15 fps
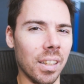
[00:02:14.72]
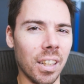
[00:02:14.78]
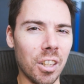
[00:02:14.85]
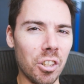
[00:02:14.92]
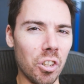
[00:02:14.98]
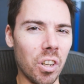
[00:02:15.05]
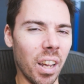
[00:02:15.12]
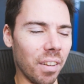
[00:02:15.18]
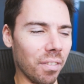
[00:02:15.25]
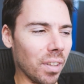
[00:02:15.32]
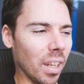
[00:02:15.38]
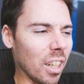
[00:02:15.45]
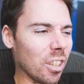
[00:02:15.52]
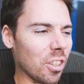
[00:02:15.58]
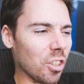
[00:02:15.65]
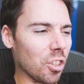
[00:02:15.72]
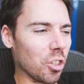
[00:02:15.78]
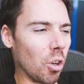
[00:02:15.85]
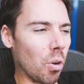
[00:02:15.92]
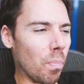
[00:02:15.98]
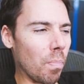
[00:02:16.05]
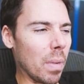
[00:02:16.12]
then you'd have, like,
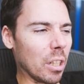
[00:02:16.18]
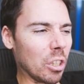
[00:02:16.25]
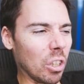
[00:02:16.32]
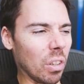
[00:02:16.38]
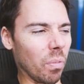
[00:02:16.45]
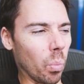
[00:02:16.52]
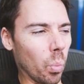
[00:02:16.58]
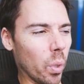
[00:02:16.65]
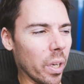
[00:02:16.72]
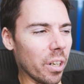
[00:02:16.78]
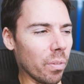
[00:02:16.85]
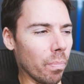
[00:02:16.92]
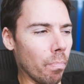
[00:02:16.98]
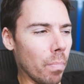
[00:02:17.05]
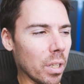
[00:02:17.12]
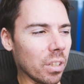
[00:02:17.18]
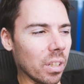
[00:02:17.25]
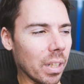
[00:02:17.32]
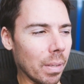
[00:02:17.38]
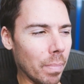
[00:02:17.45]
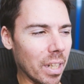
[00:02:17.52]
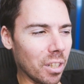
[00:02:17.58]
so much weird
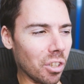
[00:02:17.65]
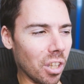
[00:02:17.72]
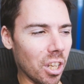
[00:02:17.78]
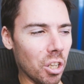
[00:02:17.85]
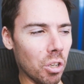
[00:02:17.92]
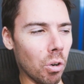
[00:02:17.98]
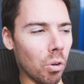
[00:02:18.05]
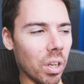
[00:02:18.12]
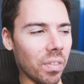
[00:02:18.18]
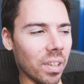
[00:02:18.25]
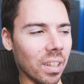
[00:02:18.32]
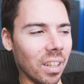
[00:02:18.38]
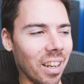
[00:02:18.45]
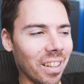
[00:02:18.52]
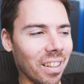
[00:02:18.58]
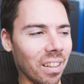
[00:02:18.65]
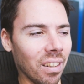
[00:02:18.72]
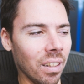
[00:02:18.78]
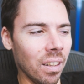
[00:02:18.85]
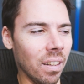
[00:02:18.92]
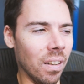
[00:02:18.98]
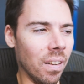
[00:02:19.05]
muscly meats that you don't even like.
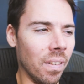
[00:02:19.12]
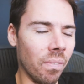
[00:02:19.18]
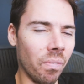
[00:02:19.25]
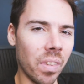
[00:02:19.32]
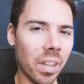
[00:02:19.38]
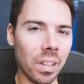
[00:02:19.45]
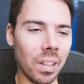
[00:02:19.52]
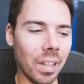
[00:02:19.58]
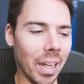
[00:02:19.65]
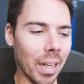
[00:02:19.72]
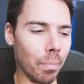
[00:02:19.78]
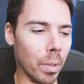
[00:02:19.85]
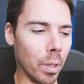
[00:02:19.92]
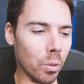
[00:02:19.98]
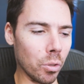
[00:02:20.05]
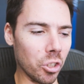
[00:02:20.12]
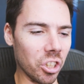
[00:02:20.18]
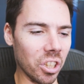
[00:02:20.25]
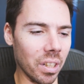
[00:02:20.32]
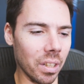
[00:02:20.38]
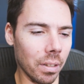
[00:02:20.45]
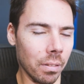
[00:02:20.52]
Leg bone
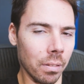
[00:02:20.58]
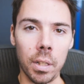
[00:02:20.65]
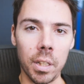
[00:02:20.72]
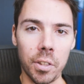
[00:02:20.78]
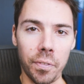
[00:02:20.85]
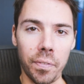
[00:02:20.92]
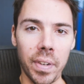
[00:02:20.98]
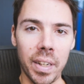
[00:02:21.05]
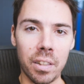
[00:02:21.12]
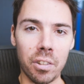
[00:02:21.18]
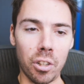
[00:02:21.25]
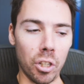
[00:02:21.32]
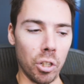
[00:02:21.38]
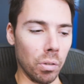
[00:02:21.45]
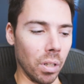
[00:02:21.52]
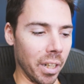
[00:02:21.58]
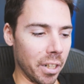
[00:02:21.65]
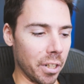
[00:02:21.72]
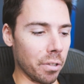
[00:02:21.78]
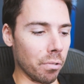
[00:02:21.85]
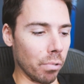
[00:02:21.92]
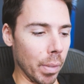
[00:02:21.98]
shit. Let's face it, you
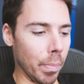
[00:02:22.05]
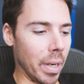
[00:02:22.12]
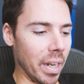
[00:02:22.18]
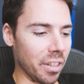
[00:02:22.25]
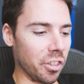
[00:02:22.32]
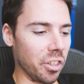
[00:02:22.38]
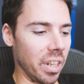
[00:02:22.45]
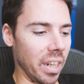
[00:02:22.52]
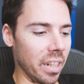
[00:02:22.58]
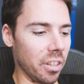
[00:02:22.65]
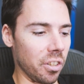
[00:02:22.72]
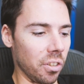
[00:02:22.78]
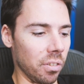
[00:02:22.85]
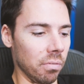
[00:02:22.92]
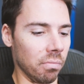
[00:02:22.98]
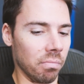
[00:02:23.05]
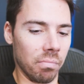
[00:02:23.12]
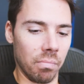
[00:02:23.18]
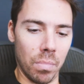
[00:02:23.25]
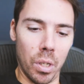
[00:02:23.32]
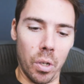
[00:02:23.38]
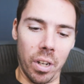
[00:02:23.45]
like your ribeye steaks.
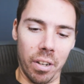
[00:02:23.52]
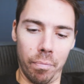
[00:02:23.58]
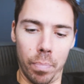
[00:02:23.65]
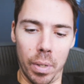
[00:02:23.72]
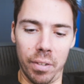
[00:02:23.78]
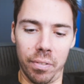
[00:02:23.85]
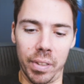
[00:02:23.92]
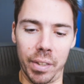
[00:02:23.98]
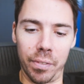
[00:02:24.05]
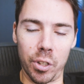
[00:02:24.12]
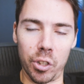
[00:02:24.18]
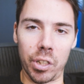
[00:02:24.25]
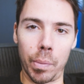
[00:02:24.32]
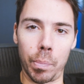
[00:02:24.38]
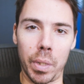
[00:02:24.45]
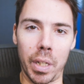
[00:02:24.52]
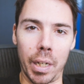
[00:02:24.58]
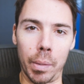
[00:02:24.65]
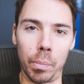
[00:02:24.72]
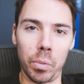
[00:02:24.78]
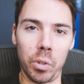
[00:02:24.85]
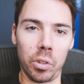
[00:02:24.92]
You have beef liver
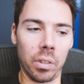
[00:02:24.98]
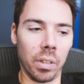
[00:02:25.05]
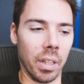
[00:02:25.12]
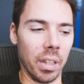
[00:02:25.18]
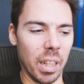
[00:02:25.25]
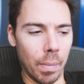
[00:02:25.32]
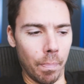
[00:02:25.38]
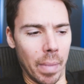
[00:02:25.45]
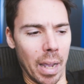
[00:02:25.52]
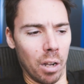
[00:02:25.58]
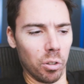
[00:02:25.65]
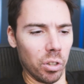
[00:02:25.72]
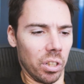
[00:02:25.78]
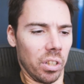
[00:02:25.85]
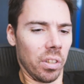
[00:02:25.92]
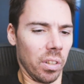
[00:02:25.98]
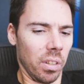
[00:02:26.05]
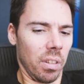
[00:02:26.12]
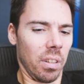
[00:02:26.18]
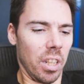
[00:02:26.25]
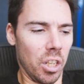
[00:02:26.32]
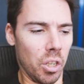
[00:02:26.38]
sometimes, and the amounts
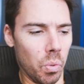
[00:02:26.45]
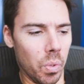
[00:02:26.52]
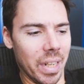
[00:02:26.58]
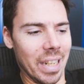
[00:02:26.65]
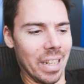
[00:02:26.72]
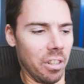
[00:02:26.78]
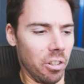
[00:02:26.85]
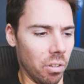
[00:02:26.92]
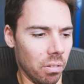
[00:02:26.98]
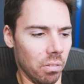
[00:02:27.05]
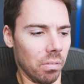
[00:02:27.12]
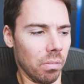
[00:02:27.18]
that you eat,